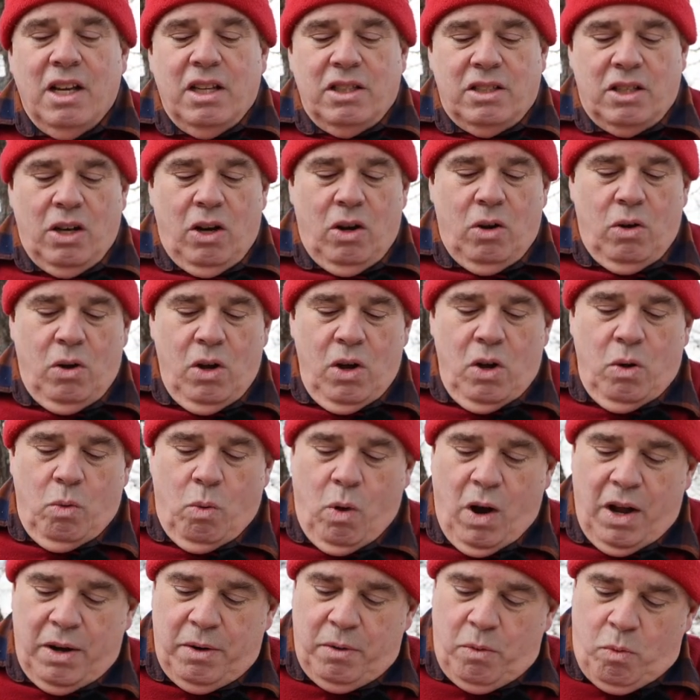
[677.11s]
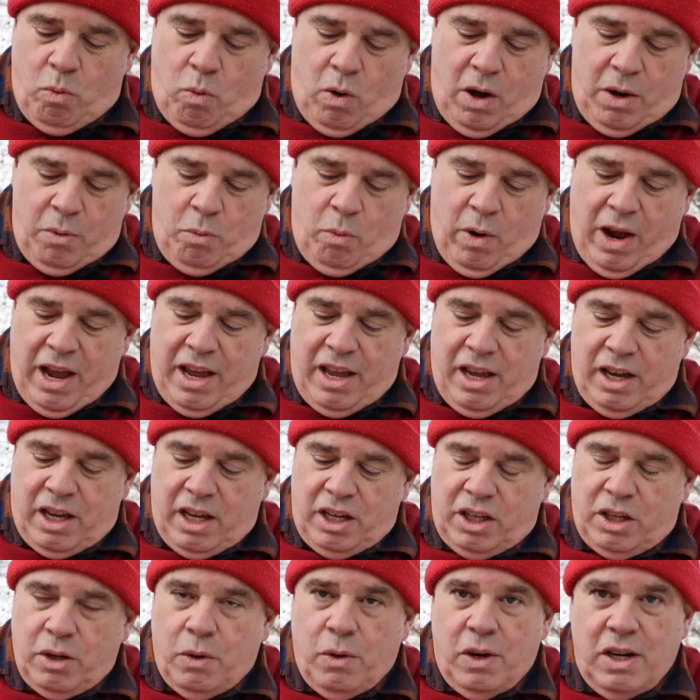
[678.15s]
So one way you
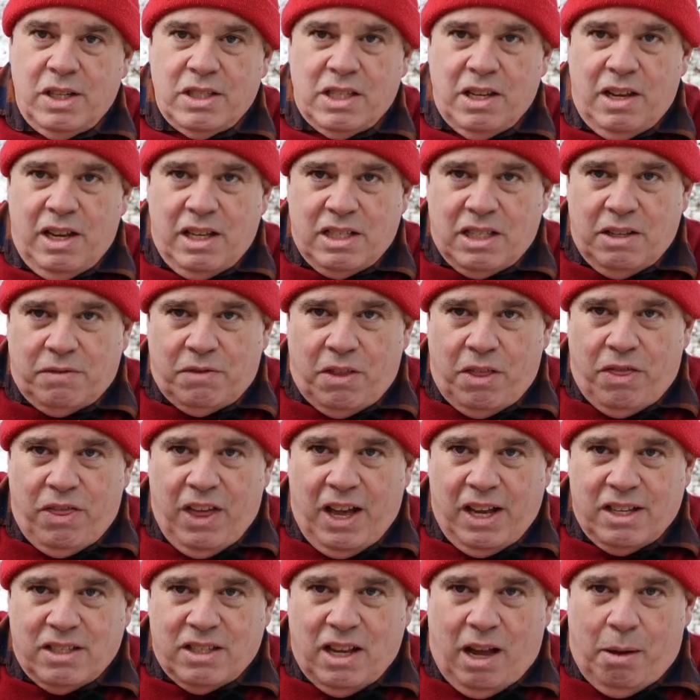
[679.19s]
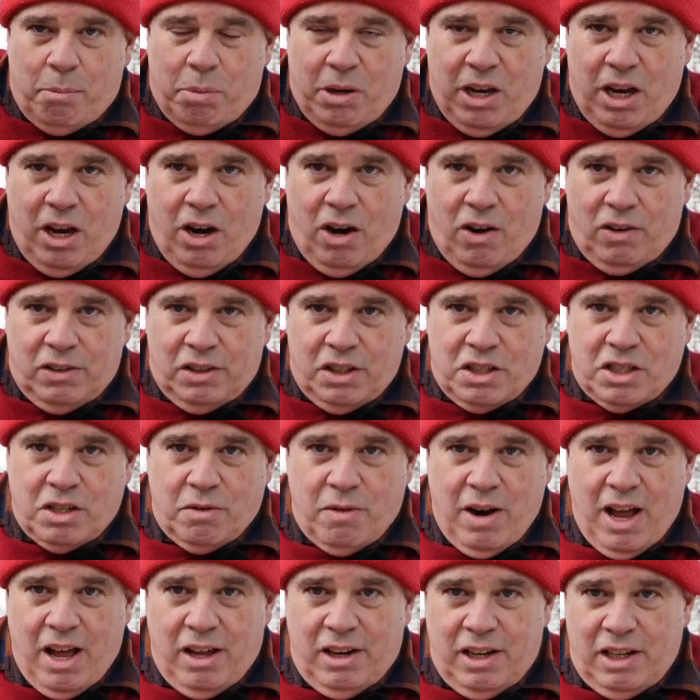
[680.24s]
can do it is if the thing's up here and the
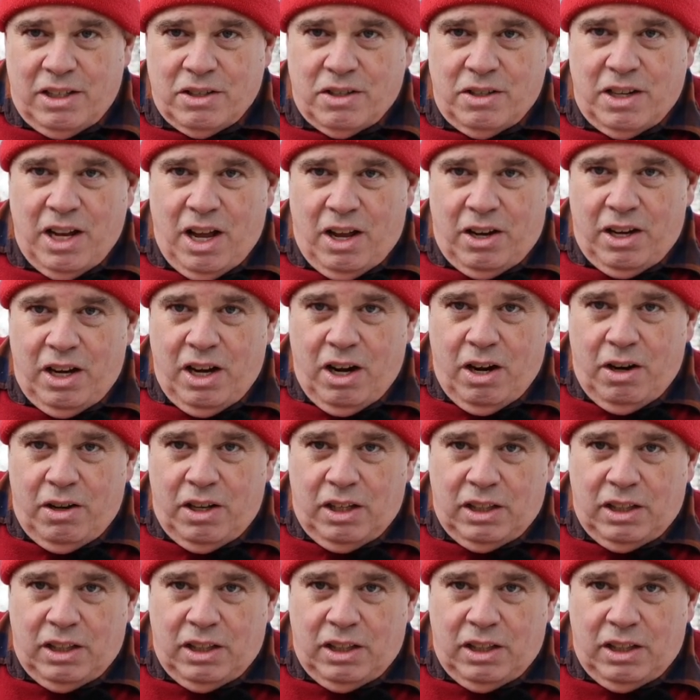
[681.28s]
surroundings are down here,